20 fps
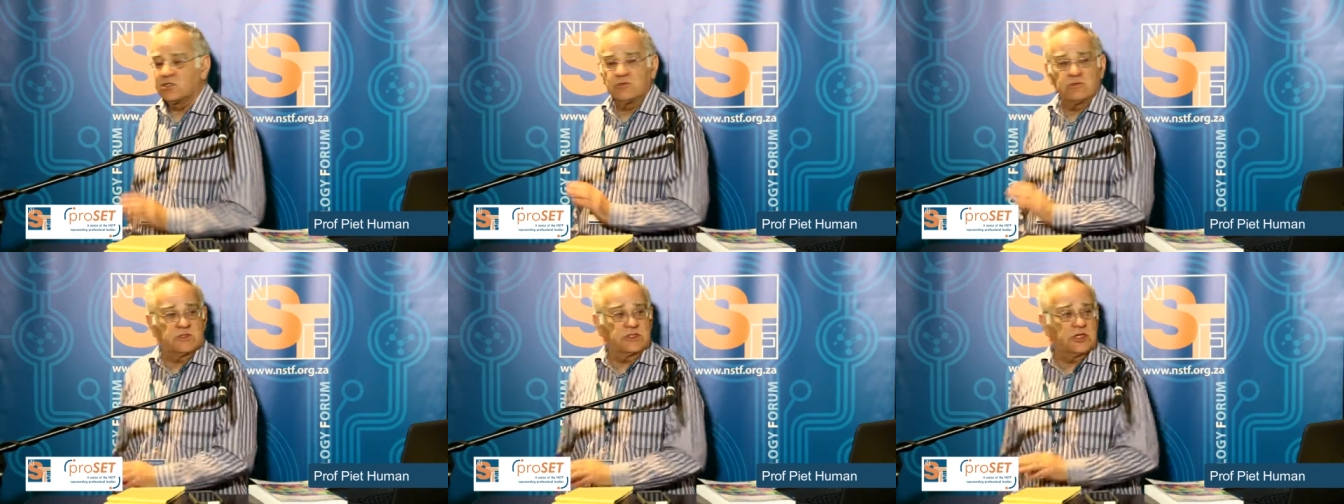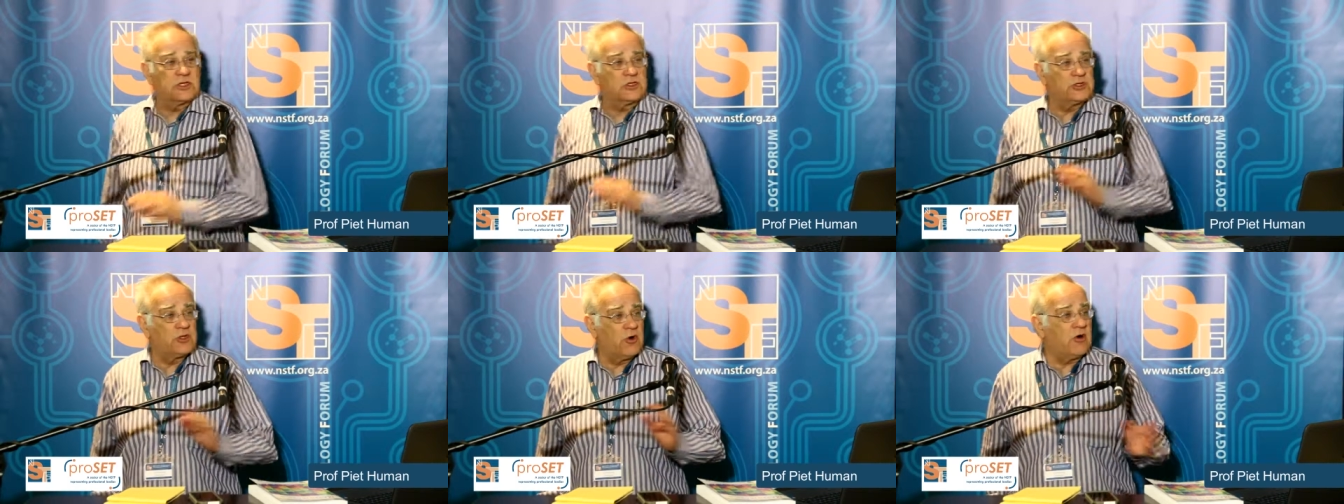This was
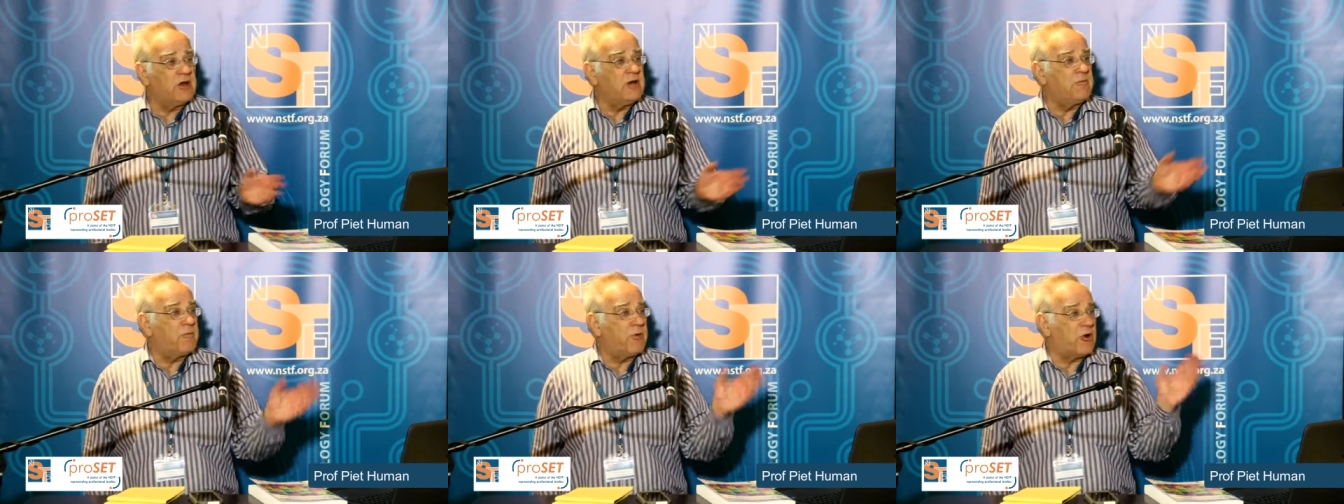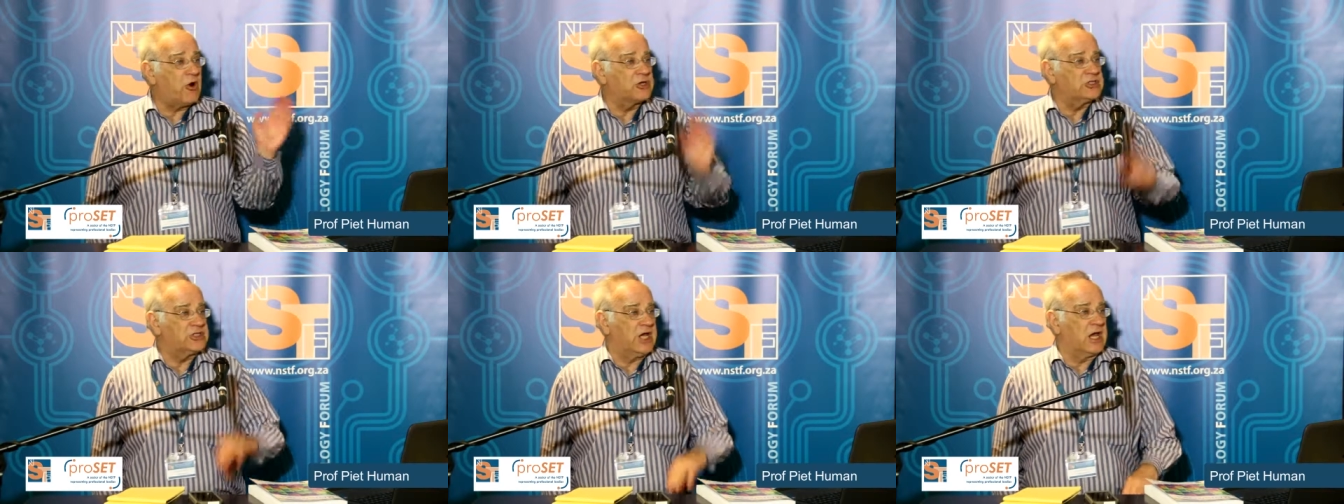a joint
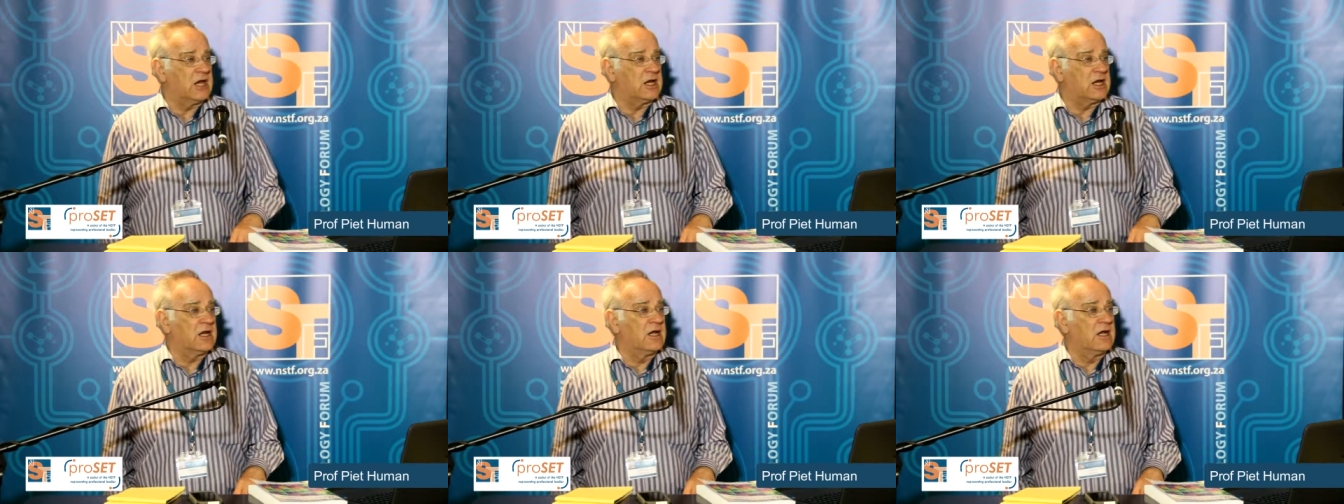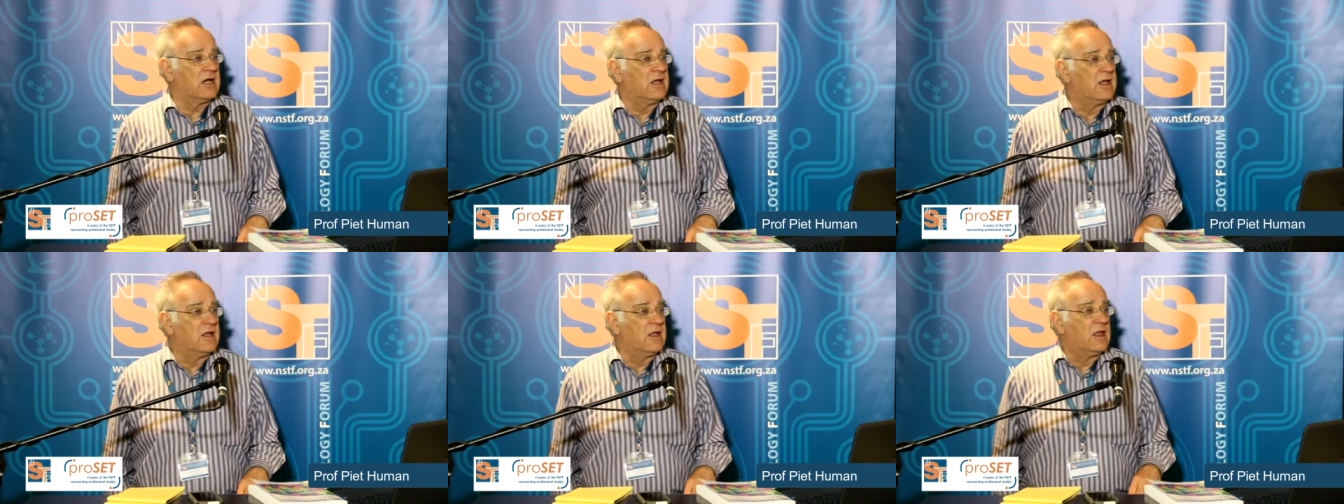project
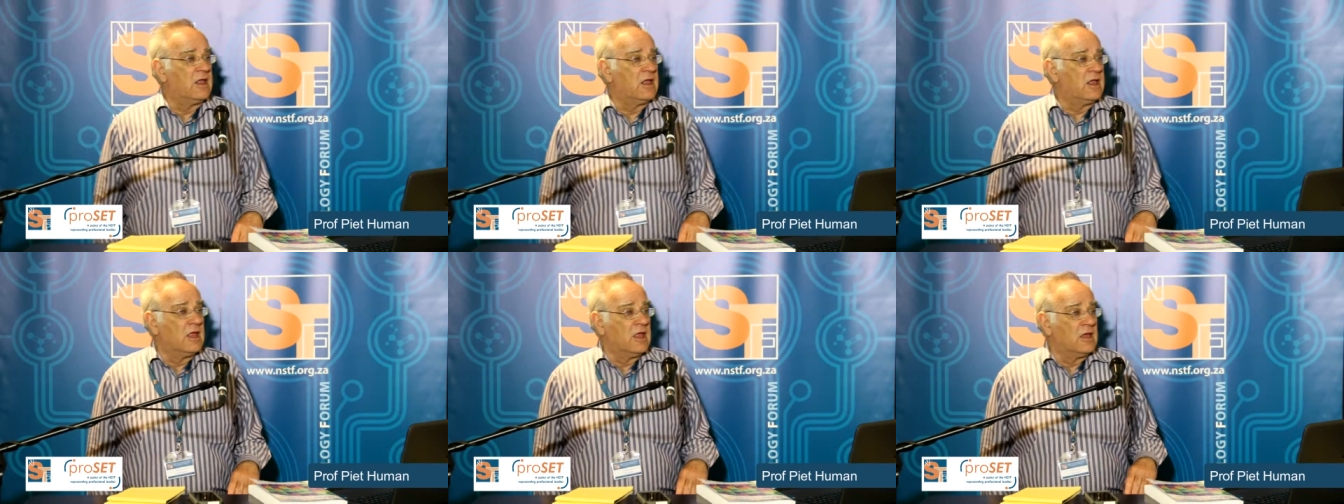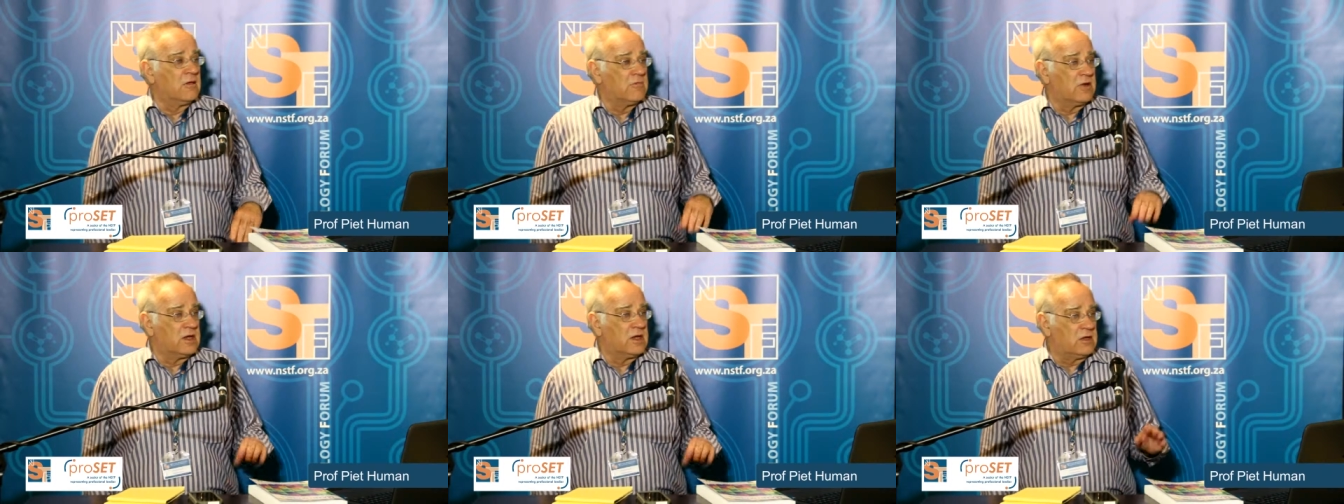
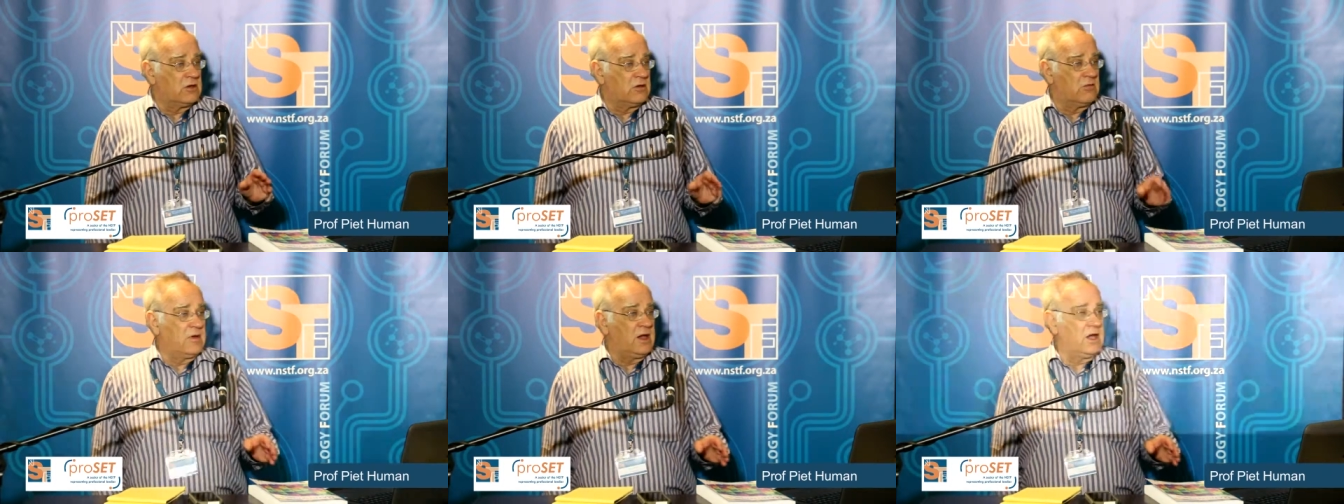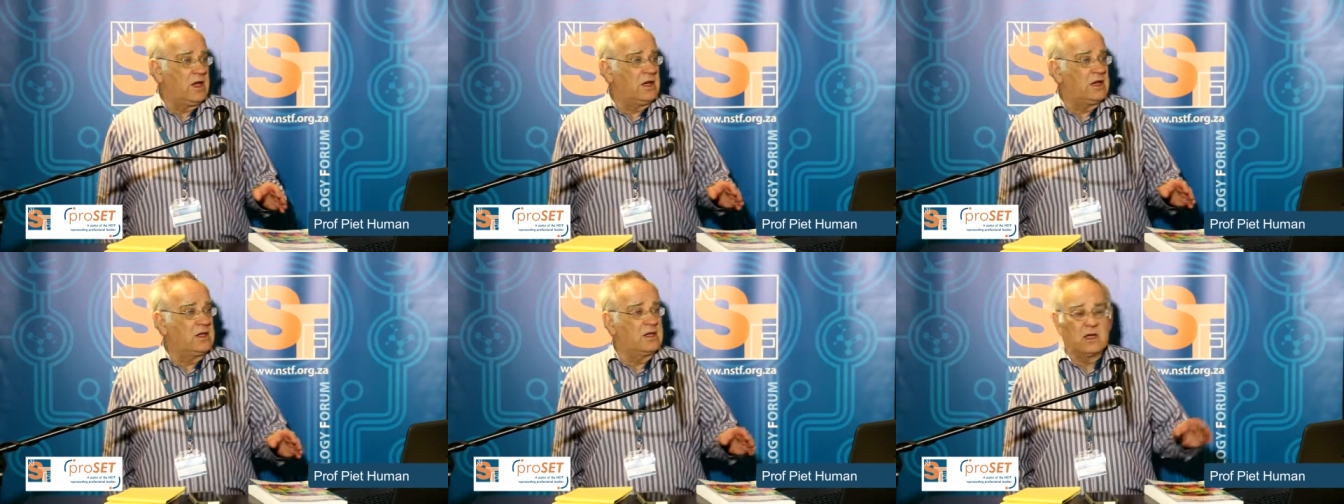
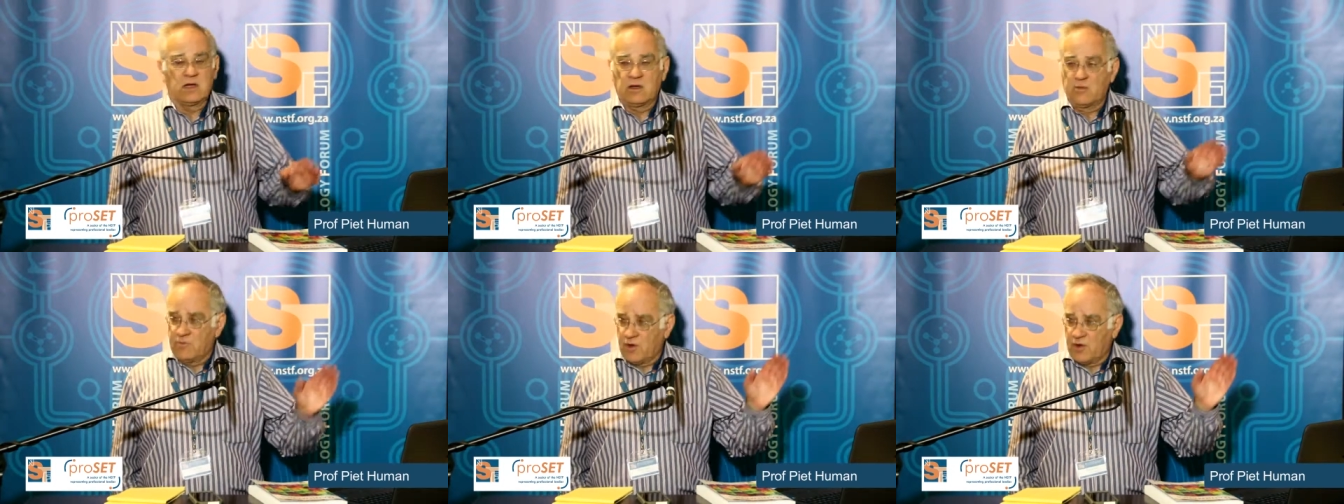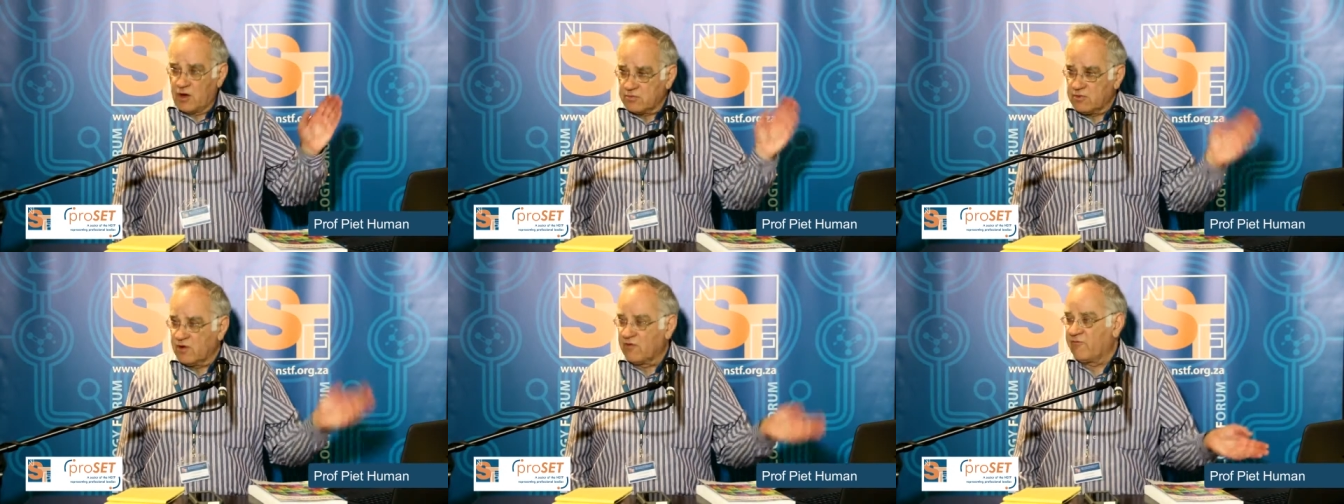between the
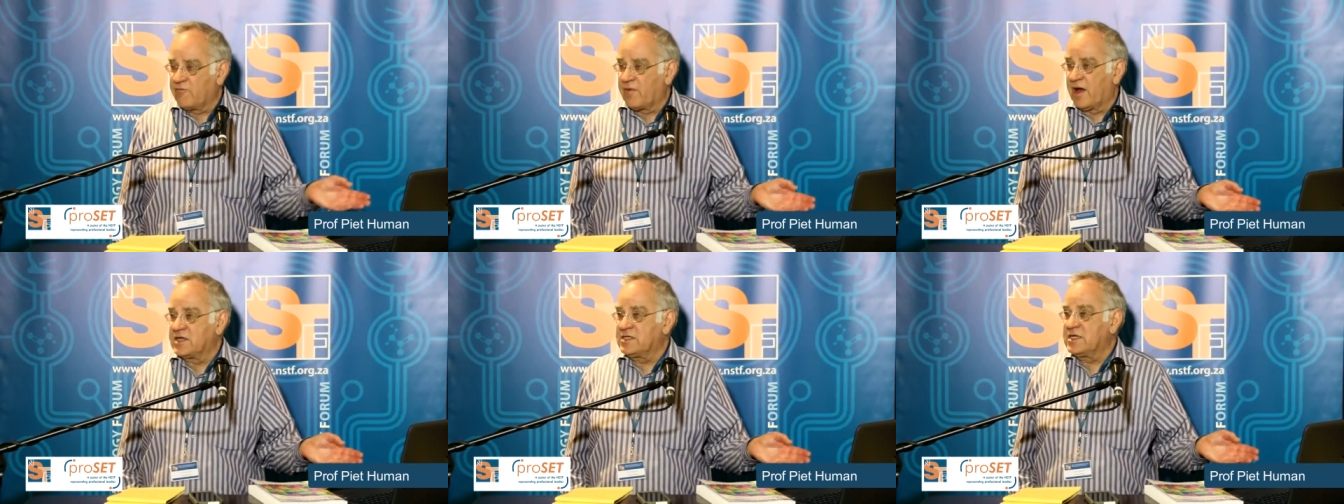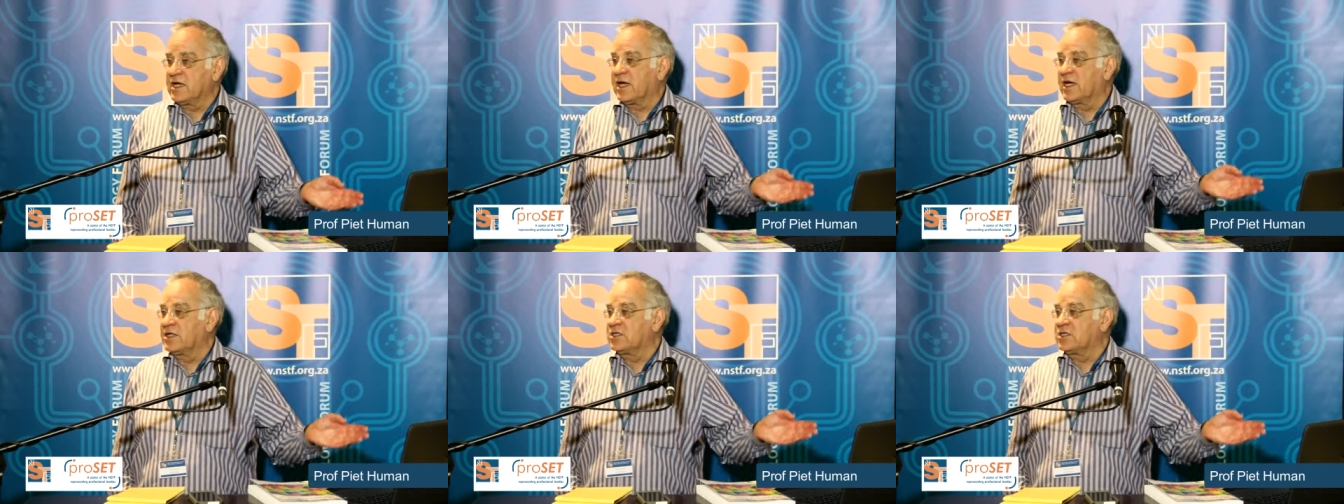Department of Basic